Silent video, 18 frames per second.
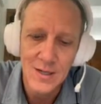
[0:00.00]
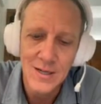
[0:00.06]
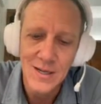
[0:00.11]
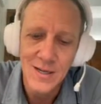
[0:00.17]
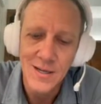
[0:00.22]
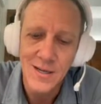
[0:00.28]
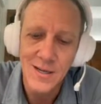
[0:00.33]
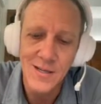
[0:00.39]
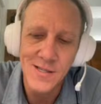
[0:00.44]

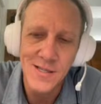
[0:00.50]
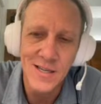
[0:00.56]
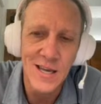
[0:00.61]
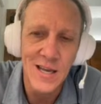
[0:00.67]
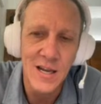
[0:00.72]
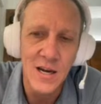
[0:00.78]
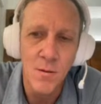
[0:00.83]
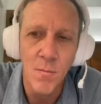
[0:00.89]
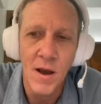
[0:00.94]
Because
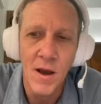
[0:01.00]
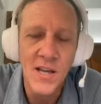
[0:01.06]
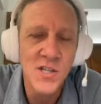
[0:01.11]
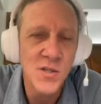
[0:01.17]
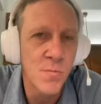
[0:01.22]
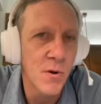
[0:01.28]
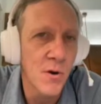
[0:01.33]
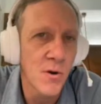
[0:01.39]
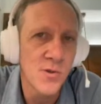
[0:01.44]
again, in my
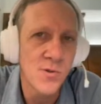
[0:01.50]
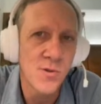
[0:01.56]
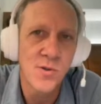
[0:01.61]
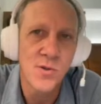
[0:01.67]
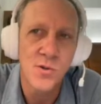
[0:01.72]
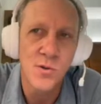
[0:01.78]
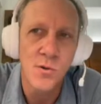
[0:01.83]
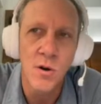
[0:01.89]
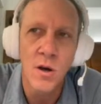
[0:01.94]
experience with
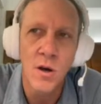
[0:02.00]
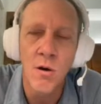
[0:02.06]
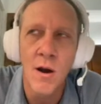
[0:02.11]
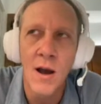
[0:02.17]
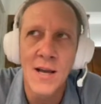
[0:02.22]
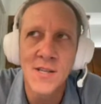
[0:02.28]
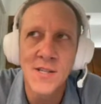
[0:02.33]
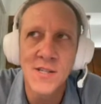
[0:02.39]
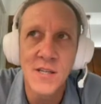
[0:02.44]
Suno,
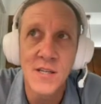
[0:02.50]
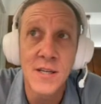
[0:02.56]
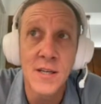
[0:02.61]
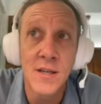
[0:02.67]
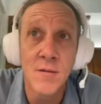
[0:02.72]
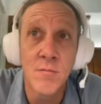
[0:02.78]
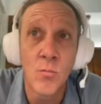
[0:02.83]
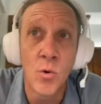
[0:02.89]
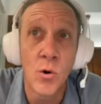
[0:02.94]
I see
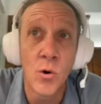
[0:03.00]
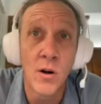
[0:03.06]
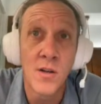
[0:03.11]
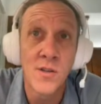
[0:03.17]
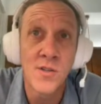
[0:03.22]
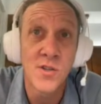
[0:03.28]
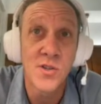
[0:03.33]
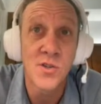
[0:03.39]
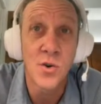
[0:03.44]
it more
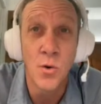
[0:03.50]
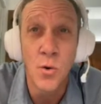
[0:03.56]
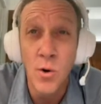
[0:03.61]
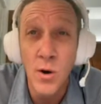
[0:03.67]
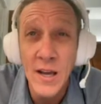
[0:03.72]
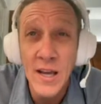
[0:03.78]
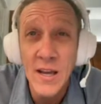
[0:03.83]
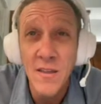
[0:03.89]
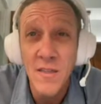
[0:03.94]
as a
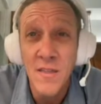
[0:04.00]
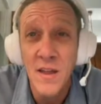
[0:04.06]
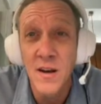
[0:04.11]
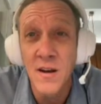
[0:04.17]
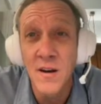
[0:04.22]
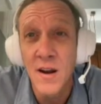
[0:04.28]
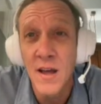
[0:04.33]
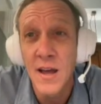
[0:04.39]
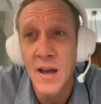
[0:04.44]
toy
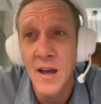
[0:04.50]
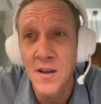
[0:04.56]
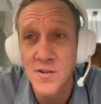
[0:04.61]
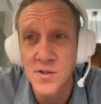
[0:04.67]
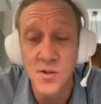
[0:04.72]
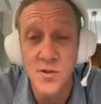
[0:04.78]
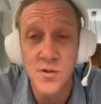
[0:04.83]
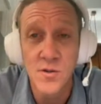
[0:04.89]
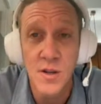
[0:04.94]
than as
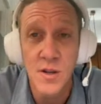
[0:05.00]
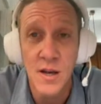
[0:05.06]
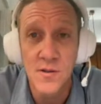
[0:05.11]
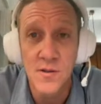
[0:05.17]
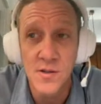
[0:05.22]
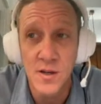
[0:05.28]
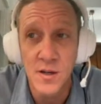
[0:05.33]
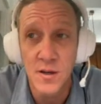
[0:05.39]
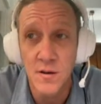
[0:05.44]

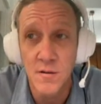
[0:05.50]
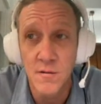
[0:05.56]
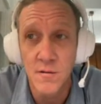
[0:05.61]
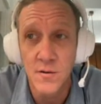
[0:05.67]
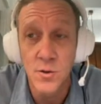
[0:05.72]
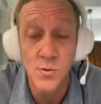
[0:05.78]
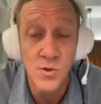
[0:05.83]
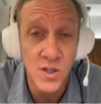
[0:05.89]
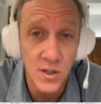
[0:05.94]
a
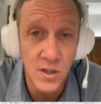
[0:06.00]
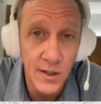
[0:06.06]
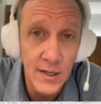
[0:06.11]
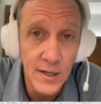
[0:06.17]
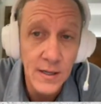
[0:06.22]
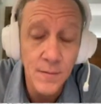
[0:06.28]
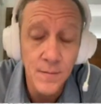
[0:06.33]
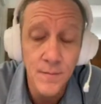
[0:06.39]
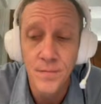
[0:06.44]

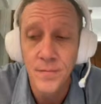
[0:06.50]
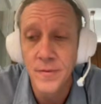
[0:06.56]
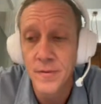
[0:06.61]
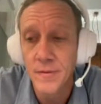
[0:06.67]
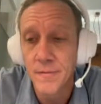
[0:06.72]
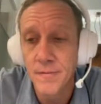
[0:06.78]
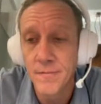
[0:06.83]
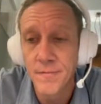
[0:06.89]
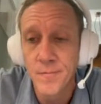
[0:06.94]
utility.
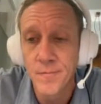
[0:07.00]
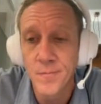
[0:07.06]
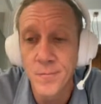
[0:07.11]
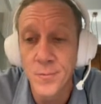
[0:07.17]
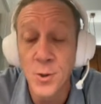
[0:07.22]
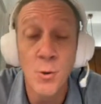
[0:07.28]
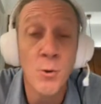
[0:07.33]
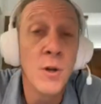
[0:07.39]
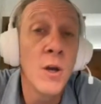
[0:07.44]

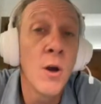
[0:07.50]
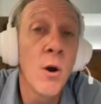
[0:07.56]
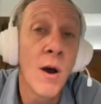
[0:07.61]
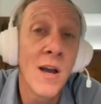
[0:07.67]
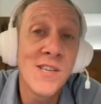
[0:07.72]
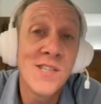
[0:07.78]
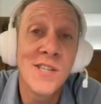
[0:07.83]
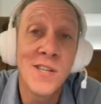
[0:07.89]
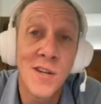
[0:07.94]
UDO I
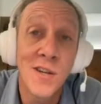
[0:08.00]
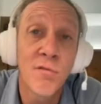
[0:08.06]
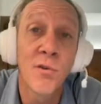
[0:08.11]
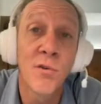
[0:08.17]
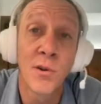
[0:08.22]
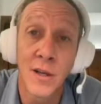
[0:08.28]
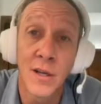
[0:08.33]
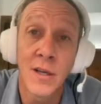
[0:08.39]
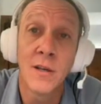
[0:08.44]
see
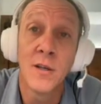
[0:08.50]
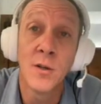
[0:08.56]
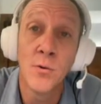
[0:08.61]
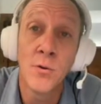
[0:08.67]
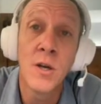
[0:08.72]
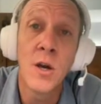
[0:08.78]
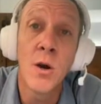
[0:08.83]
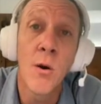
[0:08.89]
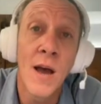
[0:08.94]
differently.
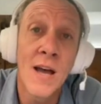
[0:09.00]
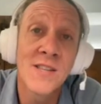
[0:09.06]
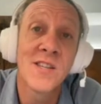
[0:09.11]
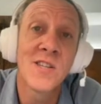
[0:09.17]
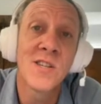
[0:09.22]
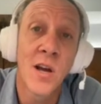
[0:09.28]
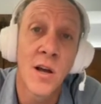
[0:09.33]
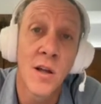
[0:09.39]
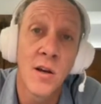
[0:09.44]
UDO has a
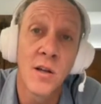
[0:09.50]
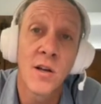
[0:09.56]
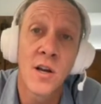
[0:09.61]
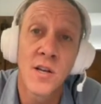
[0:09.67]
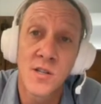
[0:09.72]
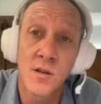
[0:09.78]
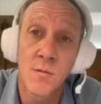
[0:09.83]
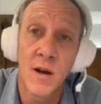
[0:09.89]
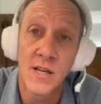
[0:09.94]
ton of
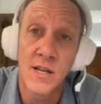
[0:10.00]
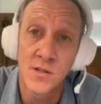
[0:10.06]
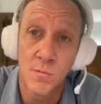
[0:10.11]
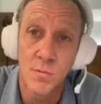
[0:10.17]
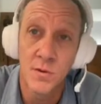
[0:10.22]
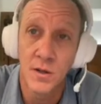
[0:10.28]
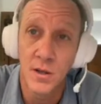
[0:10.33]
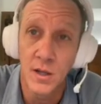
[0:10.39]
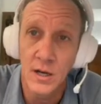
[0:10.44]

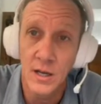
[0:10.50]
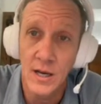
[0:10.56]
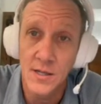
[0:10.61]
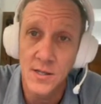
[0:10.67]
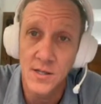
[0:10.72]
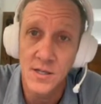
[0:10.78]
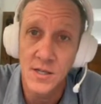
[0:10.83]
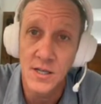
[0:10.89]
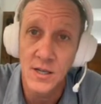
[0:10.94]
customizability. I
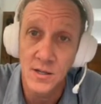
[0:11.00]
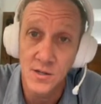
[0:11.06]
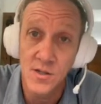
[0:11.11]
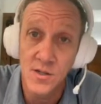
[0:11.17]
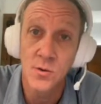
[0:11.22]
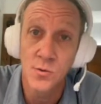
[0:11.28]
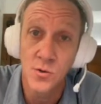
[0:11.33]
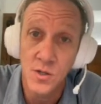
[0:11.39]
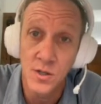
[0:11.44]
see it as a
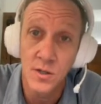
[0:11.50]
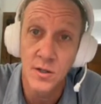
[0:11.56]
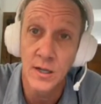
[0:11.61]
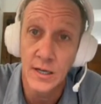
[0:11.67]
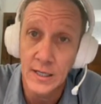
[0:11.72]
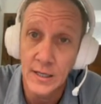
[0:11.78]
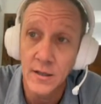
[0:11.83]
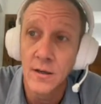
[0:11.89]
utility.